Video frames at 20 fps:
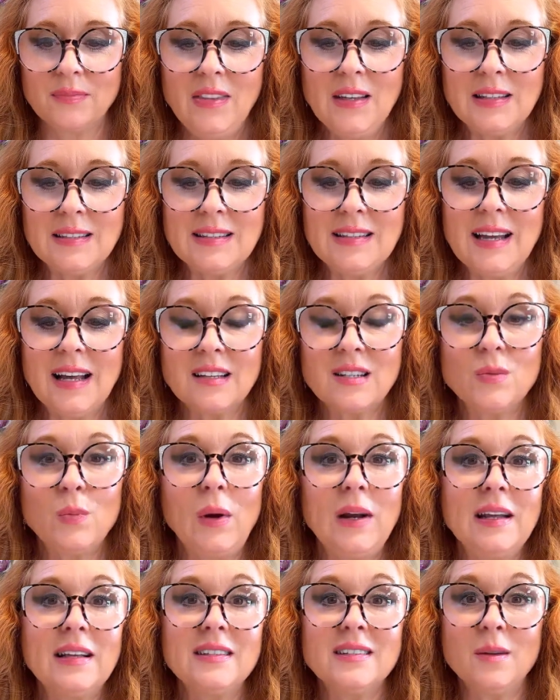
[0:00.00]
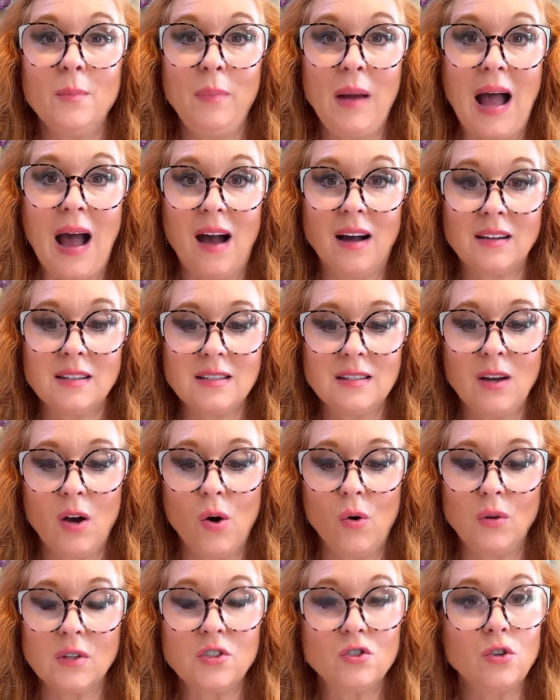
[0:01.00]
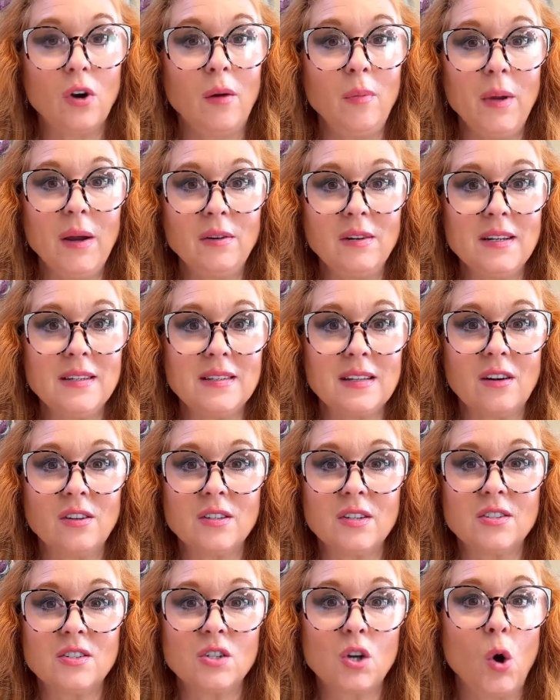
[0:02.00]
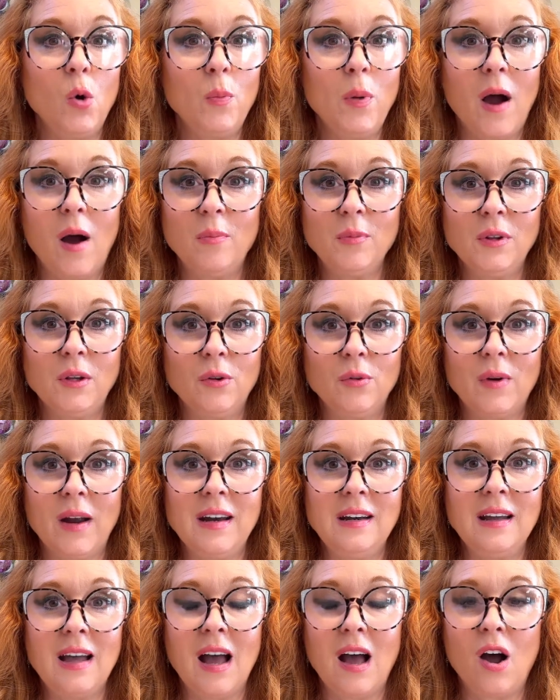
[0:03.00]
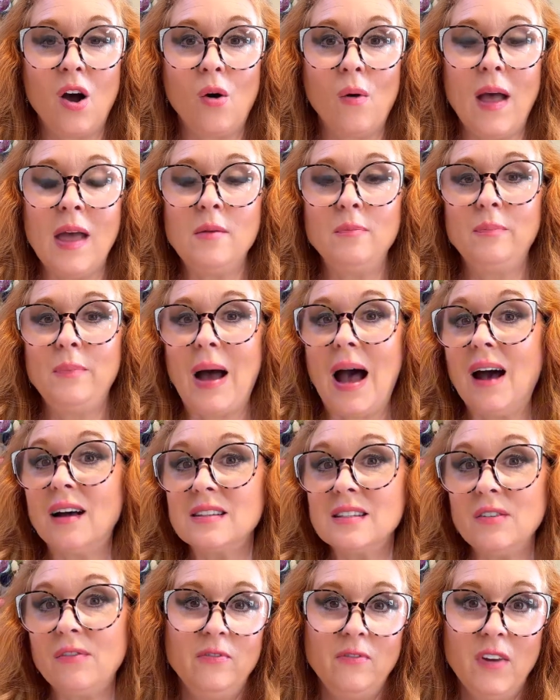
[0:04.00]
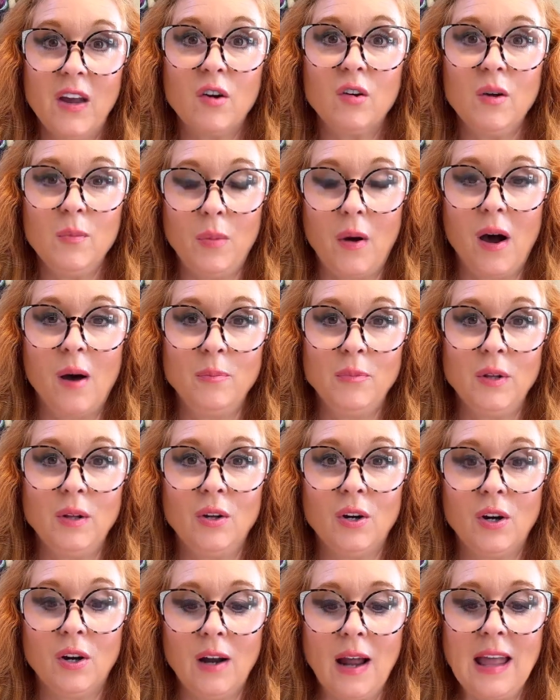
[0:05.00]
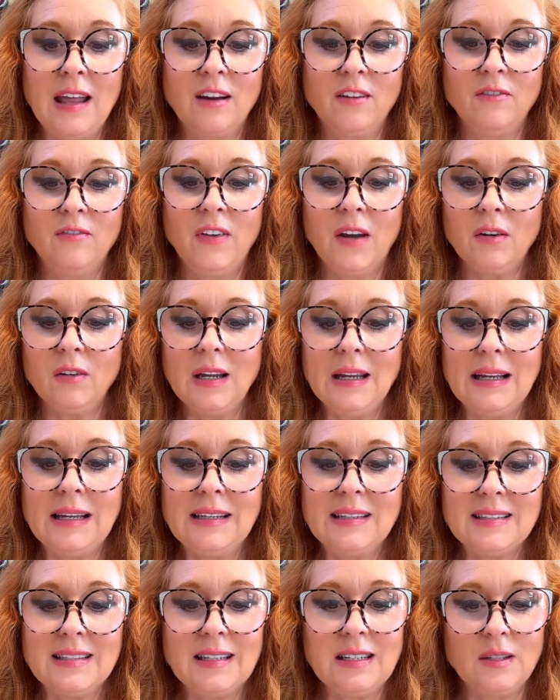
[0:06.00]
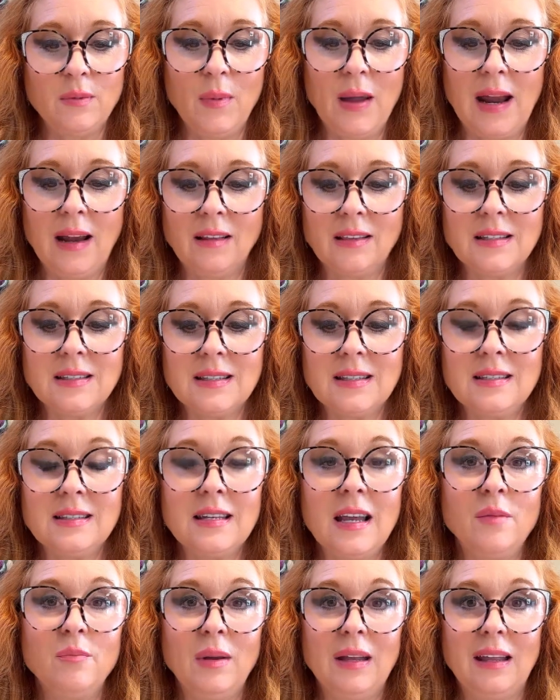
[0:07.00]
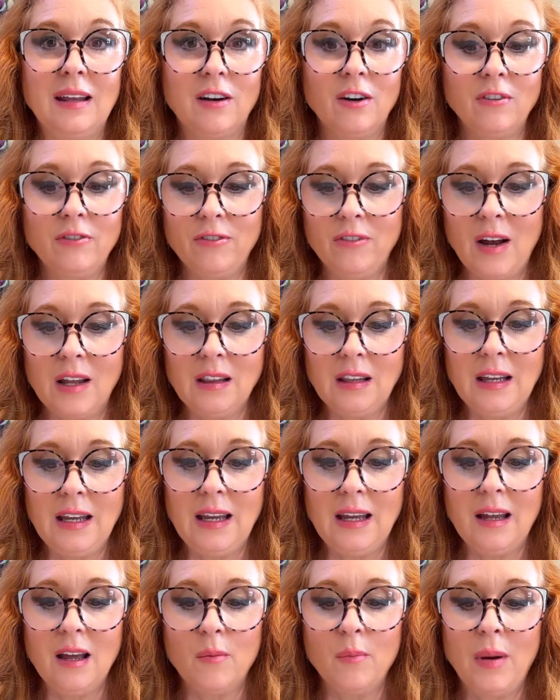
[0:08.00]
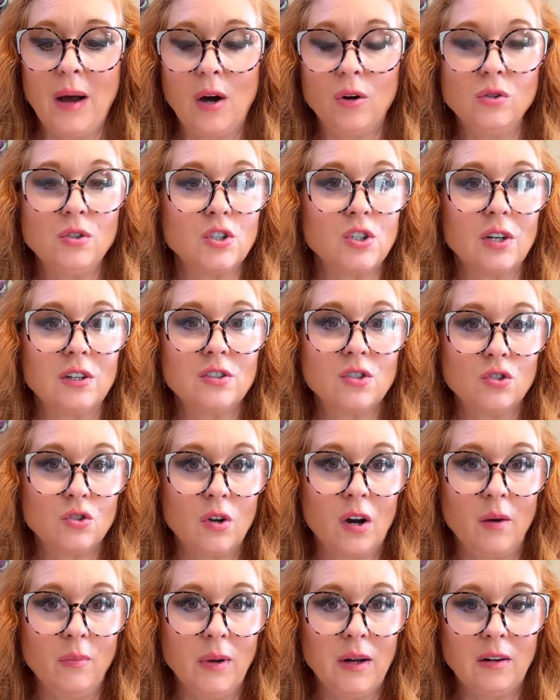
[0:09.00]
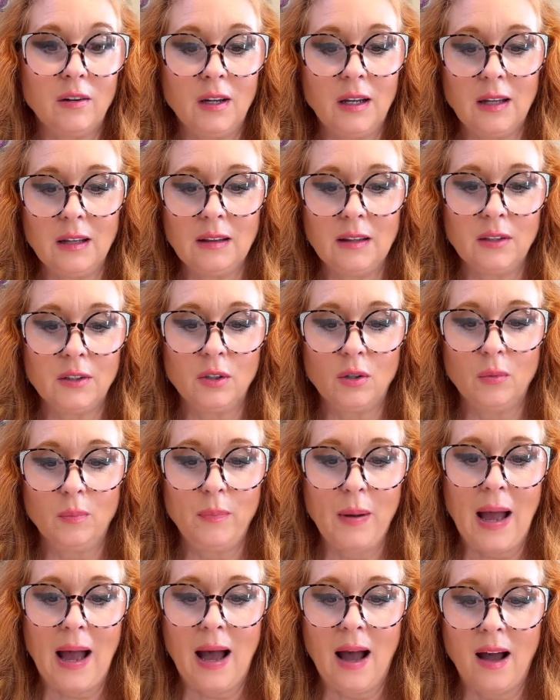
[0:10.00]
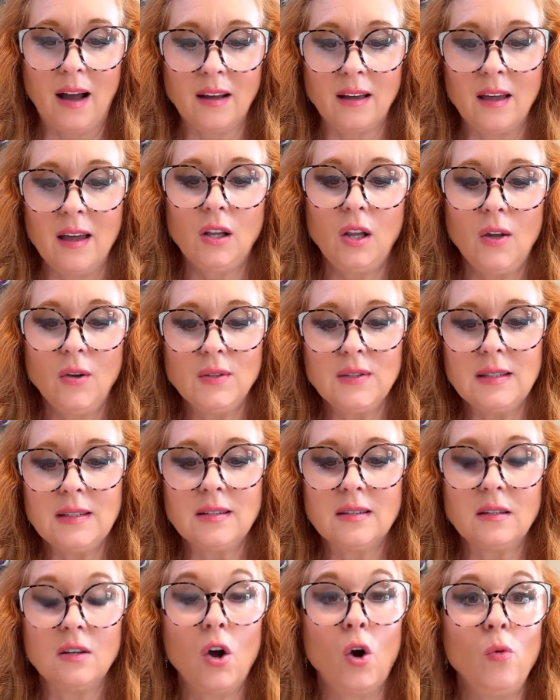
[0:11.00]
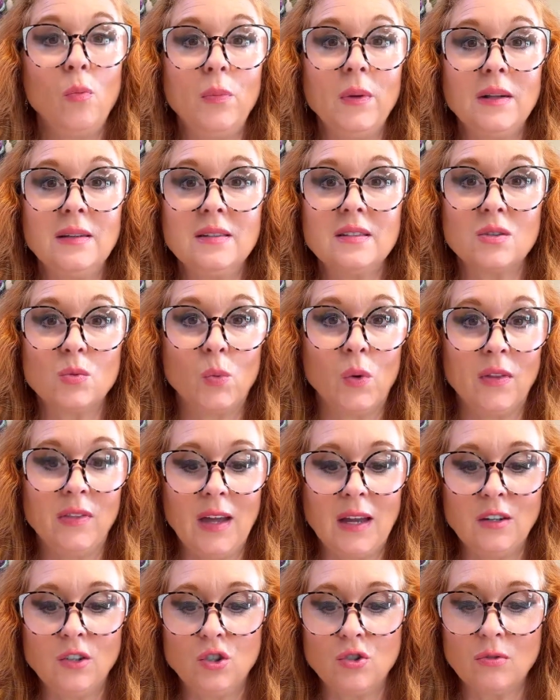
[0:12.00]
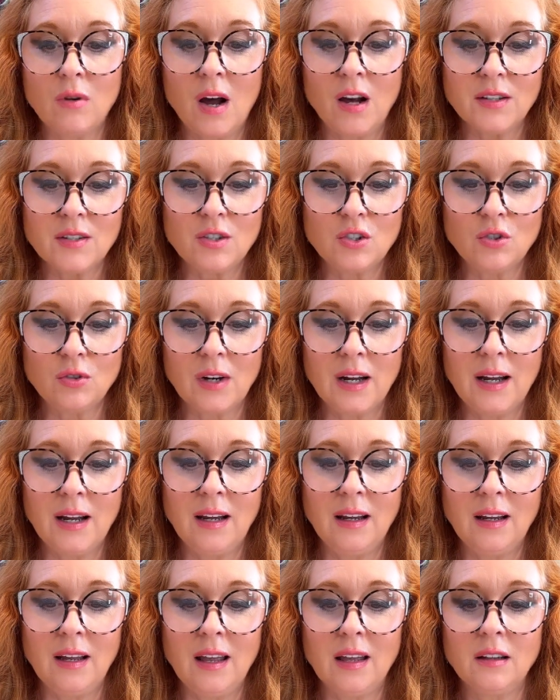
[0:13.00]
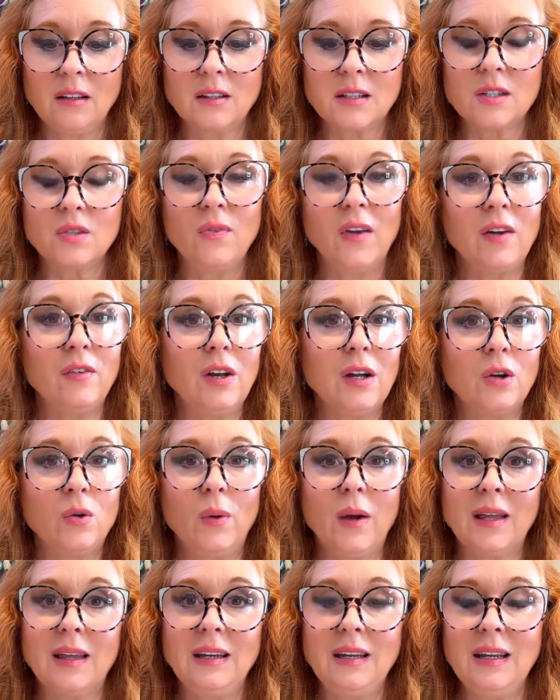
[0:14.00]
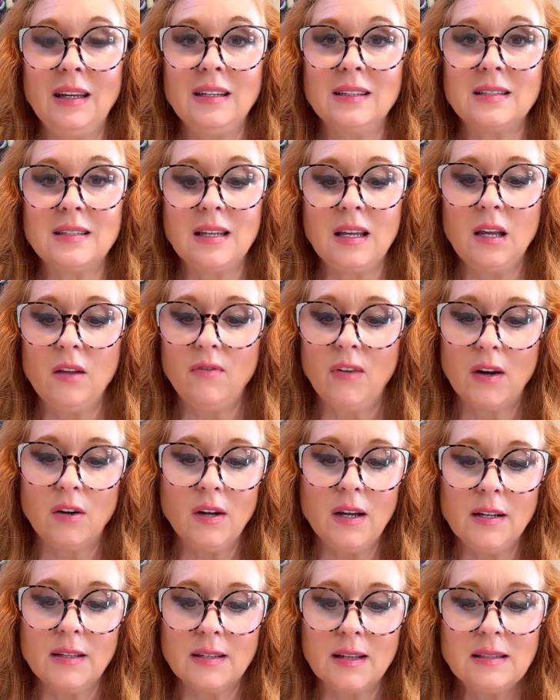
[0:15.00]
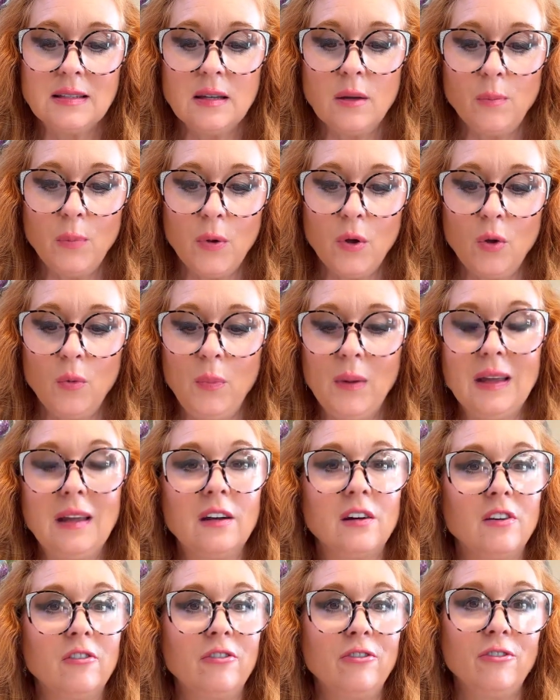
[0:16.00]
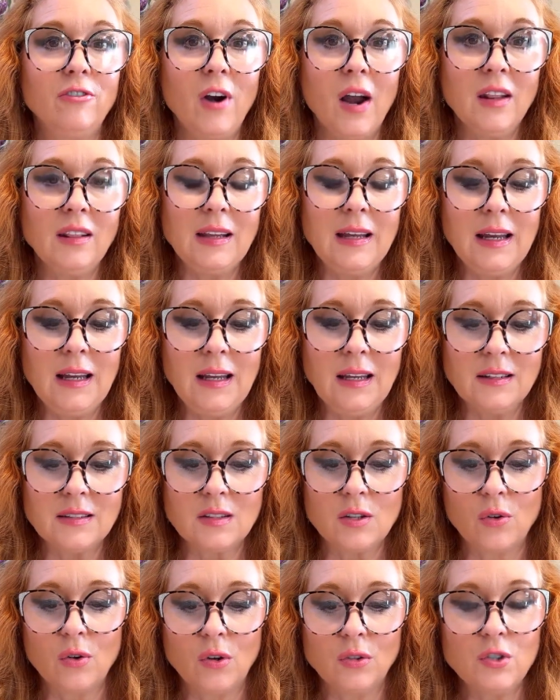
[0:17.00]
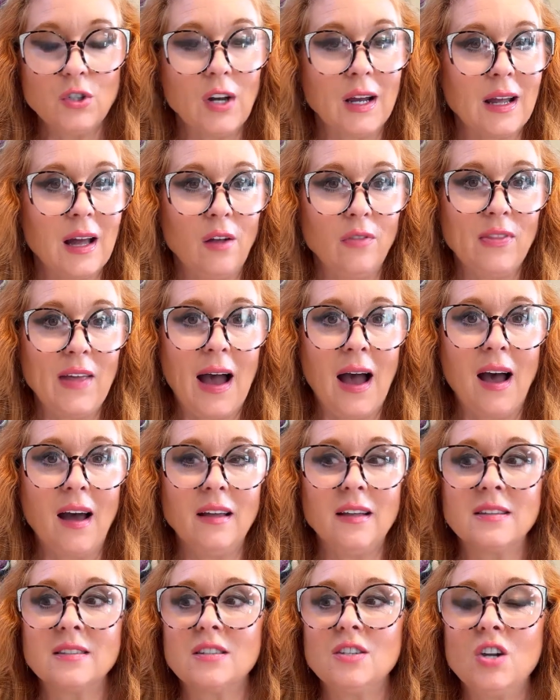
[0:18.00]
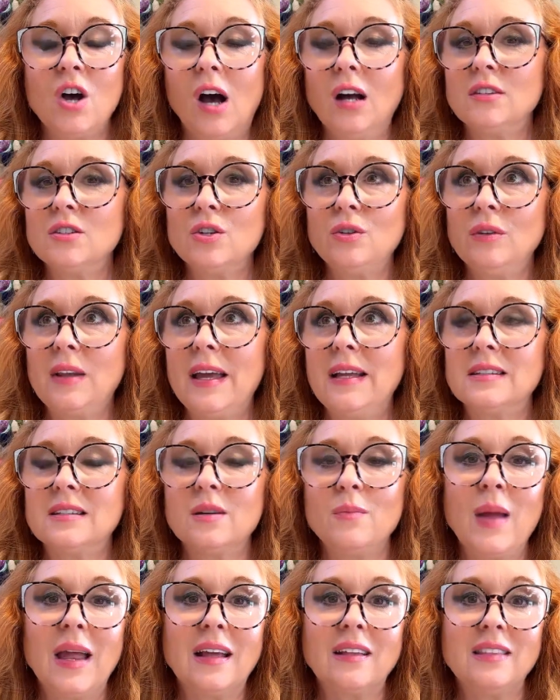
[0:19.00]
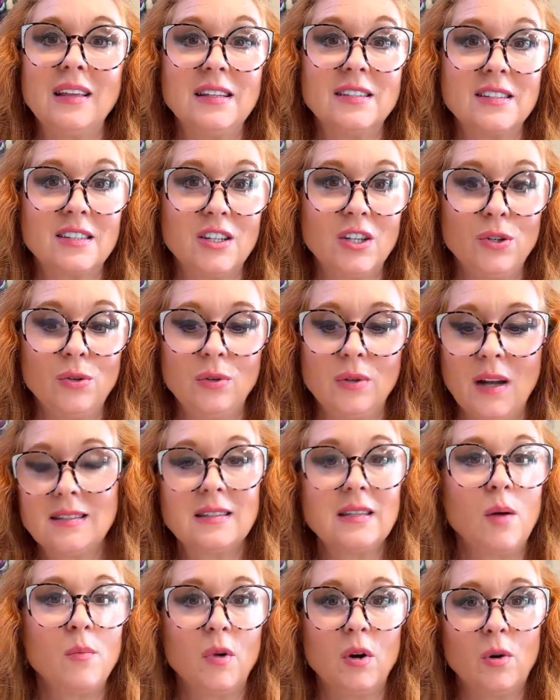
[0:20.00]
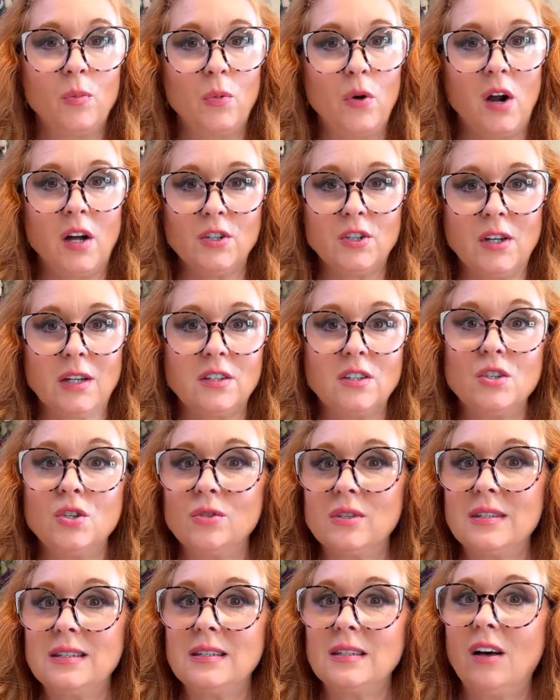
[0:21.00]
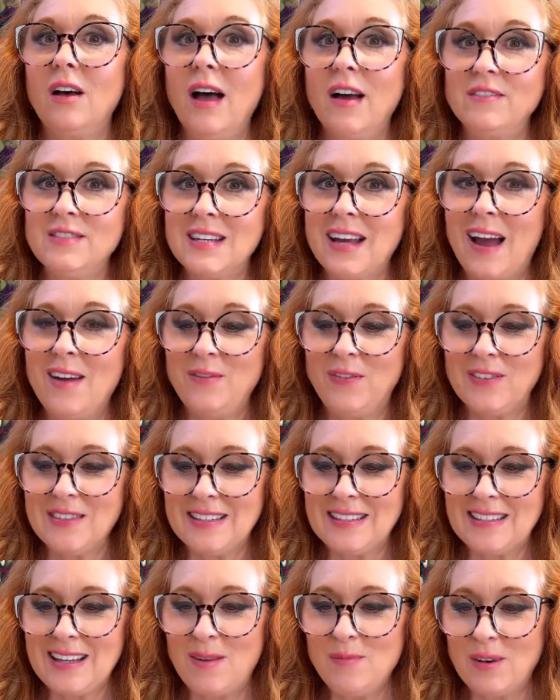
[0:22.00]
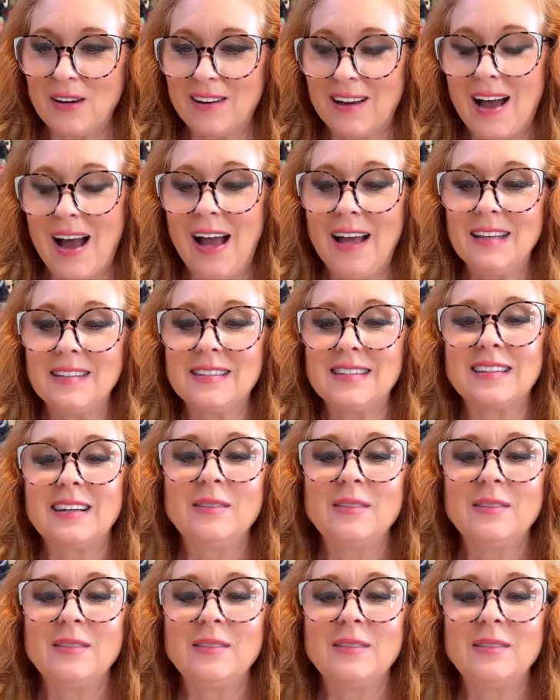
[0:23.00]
This next one is a bag. So strawberries are so popular right now, and bags are very popular and very easy to make. This is a beginner-friendly pouch strawberry little bag. Closes and opens with a drawstring. It looks very quick and easy, very simple, beginner-friendly, so go check out that. It's not too late to make these cute summer projects. You still have time for summer, guys.